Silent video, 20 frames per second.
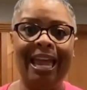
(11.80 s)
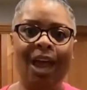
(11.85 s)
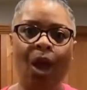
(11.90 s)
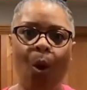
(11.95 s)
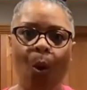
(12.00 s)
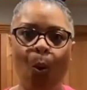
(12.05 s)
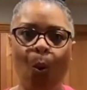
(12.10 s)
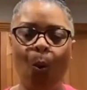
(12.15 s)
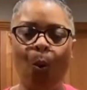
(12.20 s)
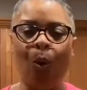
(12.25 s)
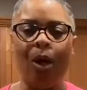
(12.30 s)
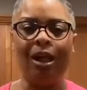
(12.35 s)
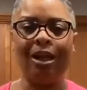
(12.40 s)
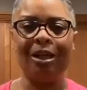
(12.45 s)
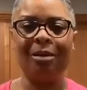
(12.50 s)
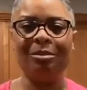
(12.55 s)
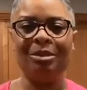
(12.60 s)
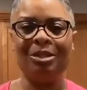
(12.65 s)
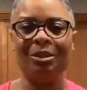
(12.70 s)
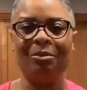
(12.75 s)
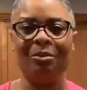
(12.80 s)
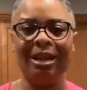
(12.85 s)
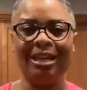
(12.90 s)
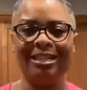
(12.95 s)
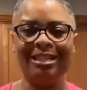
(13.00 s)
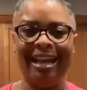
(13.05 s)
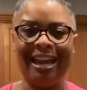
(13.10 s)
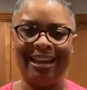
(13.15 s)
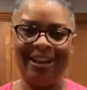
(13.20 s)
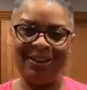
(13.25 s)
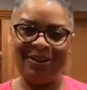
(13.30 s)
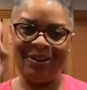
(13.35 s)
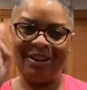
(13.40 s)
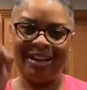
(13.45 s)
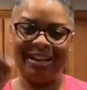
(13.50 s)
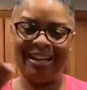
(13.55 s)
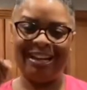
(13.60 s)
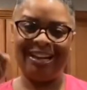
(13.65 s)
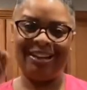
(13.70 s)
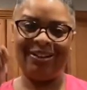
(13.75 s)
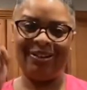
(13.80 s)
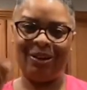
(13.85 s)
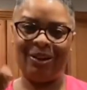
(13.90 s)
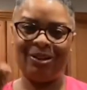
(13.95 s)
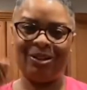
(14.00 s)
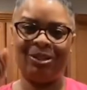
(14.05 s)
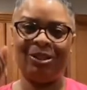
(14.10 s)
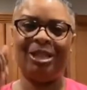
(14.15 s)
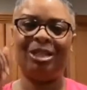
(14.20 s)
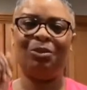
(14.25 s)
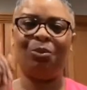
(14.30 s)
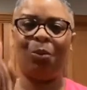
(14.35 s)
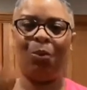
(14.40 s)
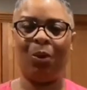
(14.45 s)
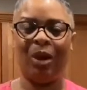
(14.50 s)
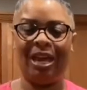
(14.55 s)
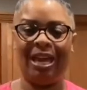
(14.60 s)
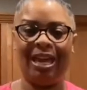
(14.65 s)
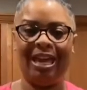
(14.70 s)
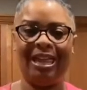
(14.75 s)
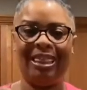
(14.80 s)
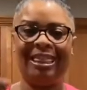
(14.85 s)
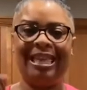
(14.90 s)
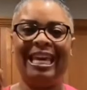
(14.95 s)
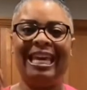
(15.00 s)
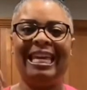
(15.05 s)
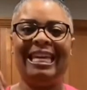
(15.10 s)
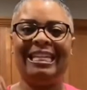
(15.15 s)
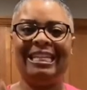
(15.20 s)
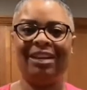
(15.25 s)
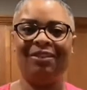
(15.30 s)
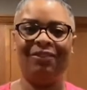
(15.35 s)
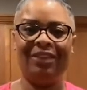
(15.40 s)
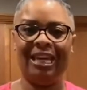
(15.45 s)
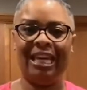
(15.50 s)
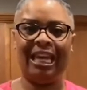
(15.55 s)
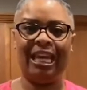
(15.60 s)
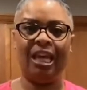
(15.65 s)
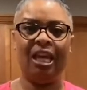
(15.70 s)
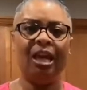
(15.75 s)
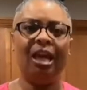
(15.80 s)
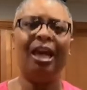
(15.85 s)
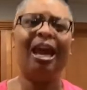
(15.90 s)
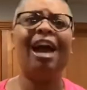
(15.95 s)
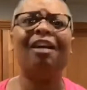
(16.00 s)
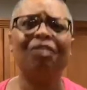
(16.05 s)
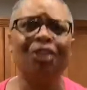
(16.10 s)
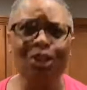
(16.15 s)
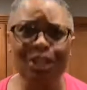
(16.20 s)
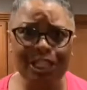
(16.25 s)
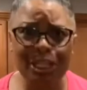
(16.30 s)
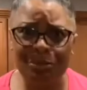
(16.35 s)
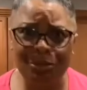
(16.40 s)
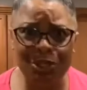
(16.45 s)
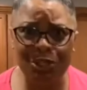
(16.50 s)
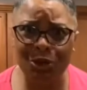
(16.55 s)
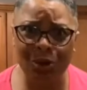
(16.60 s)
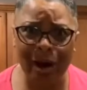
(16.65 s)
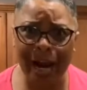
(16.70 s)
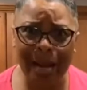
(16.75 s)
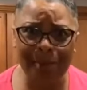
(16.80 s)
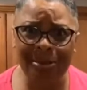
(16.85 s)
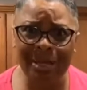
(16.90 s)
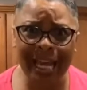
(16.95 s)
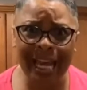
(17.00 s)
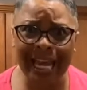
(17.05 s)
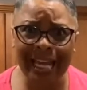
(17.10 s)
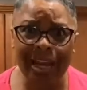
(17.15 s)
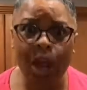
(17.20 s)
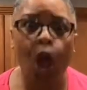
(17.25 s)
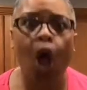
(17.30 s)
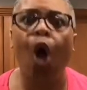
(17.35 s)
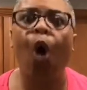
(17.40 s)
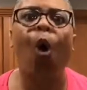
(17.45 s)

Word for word: Welcome to my channel, Good Groceries with Tiffany. Have you subscribed yet?